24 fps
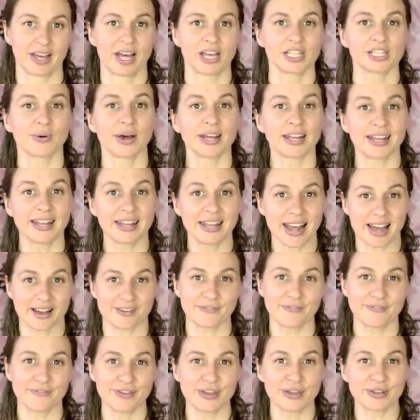So I'd
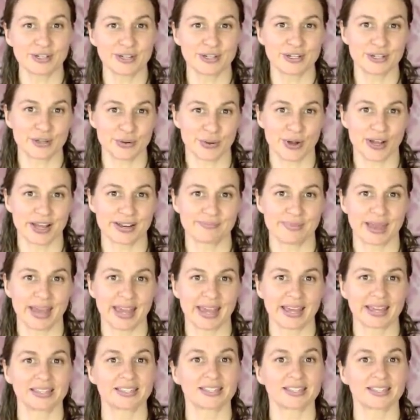love you to join me.